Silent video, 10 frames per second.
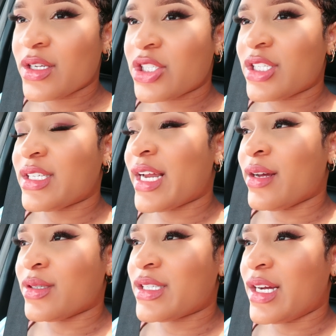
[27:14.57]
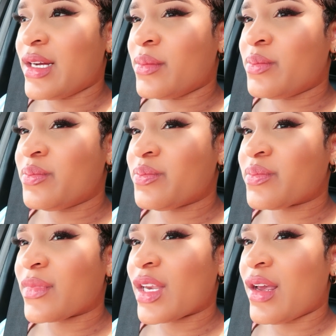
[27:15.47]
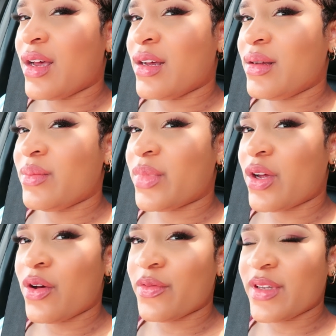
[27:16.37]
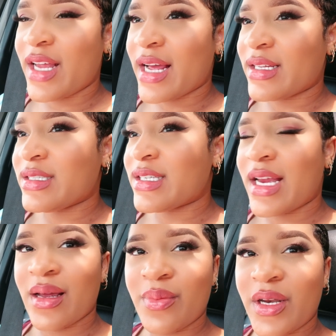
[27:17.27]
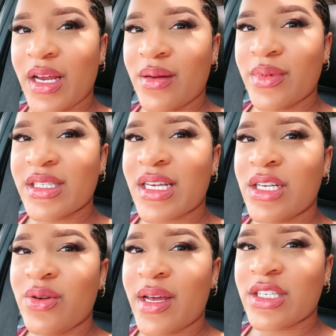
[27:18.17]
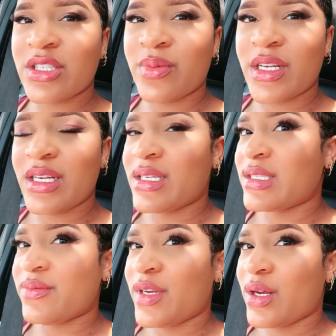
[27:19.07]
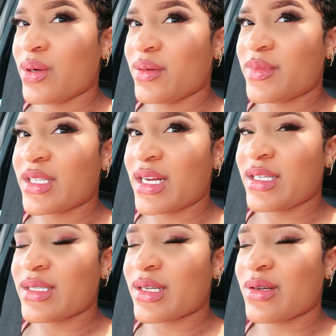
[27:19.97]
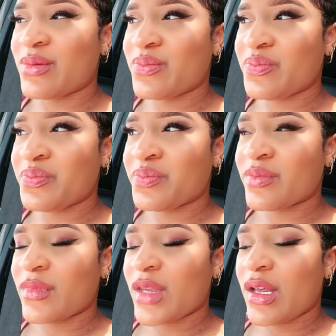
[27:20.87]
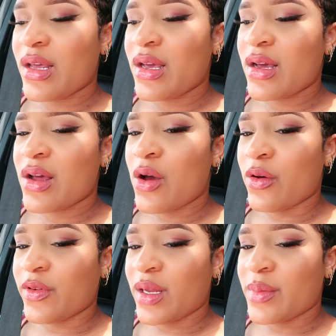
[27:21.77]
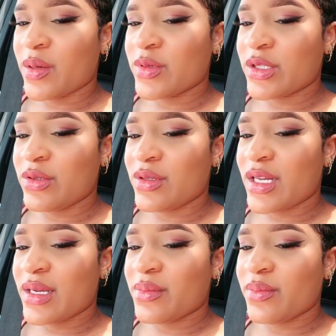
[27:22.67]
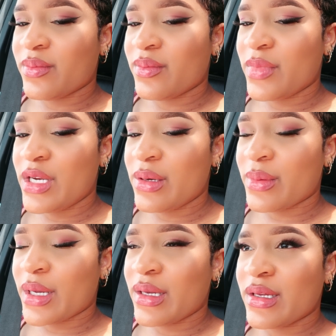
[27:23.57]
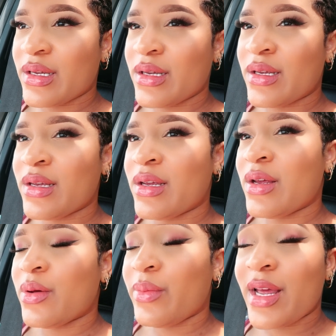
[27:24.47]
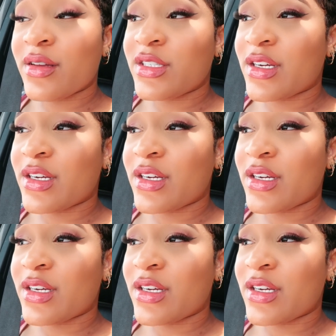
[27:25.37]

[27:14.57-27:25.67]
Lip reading: shut down time. But hopefully I can stay up and at them, because I do actually want to get this video up today, so hopefully I'm able to do that. But anyway, we out,